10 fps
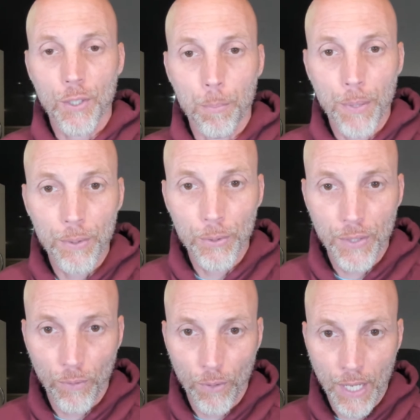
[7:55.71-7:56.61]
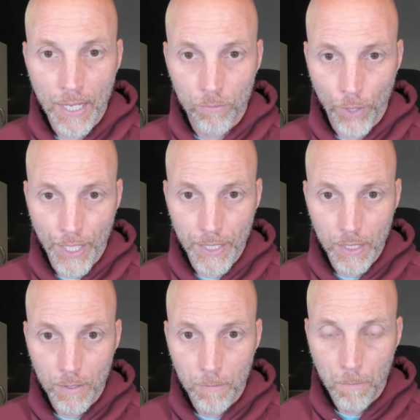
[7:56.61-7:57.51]
the penalty for that, ready,
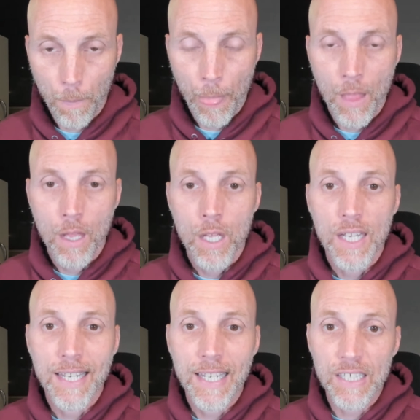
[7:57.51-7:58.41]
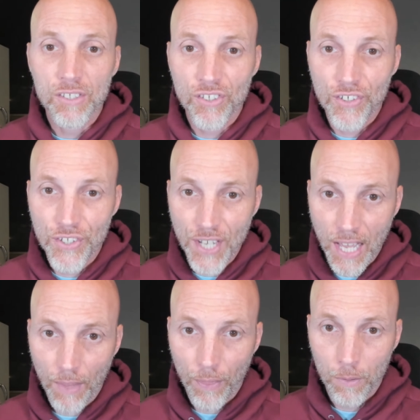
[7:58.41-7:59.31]
is
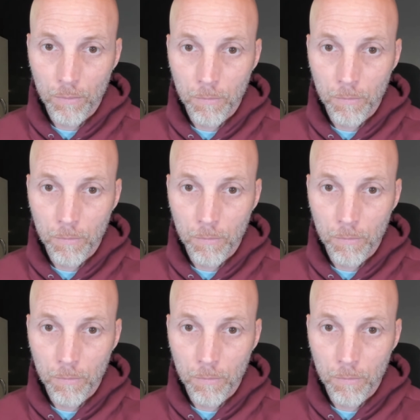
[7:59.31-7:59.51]
death.